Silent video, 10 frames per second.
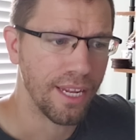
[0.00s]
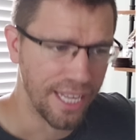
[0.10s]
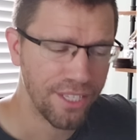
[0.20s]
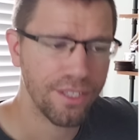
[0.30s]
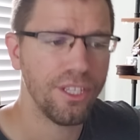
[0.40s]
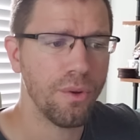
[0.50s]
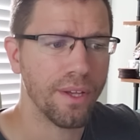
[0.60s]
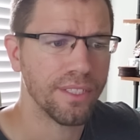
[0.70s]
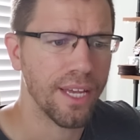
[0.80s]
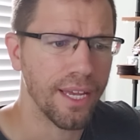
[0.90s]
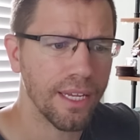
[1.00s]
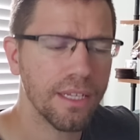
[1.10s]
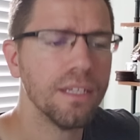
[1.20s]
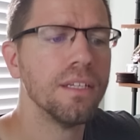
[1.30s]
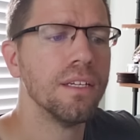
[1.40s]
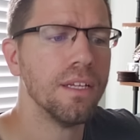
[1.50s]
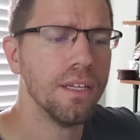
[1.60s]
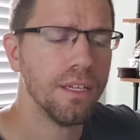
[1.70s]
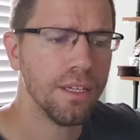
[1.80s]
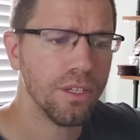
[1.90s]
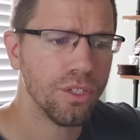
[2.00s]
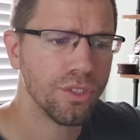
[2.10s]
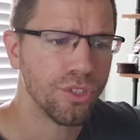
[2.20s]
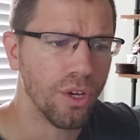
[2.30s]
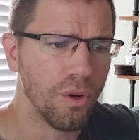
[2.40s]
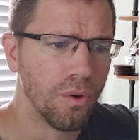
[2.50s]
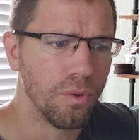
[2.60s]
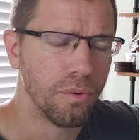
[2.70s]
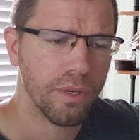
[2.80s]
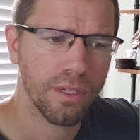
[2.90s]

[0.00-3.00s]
it is in the USA. So...